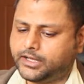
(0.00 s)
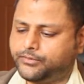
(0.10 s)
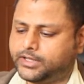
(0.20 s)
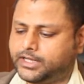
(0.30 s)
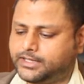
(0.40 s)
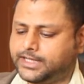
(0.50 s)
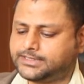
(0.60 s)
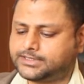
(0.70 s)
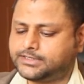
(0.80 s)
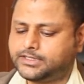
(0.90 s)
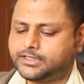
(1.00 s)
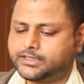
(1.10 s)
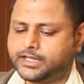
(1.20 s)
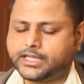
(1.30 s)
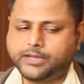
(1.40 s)
and we can test
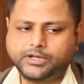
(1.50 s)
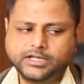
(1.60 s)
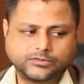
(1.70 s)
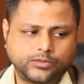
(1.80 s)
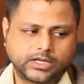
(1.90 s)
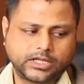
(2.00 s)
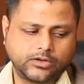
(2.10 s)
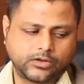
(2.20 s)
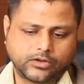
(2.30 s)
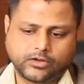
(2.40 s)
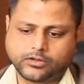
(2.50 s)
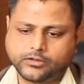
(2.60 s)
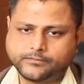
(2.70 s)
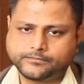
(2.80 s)
the cable is working or not.